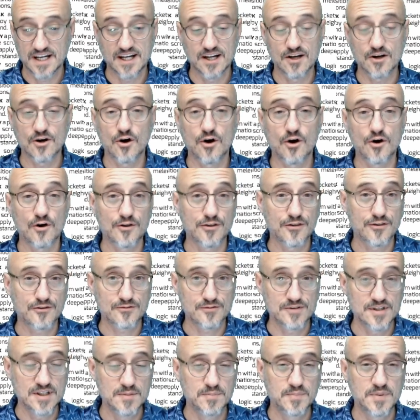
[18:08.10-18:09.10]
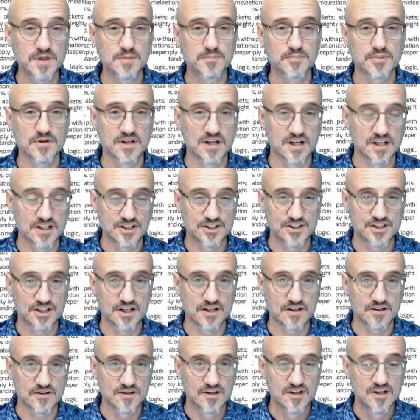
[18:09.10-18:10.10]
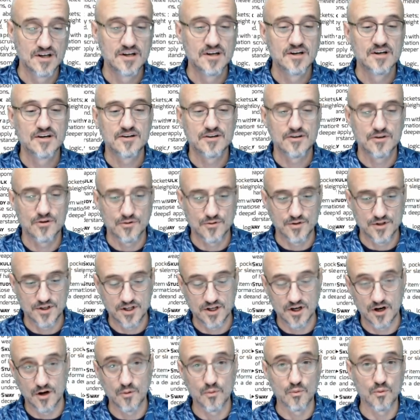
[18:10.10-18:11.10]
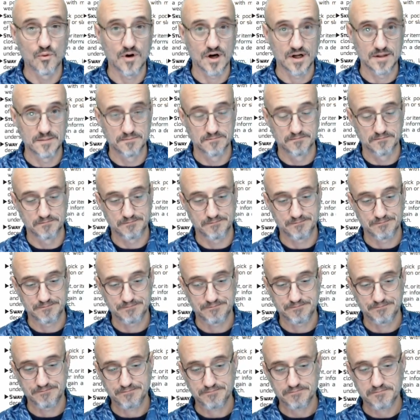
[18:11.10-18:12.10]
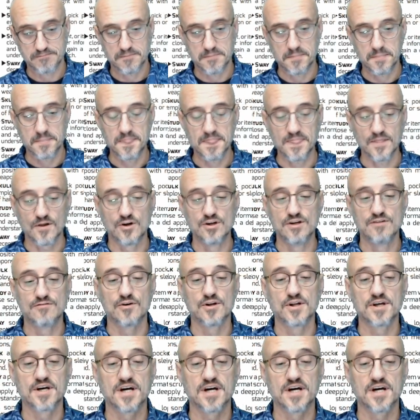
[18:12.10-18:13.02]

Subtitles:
all 3 people out of jail, you only got 1. Or you've only got a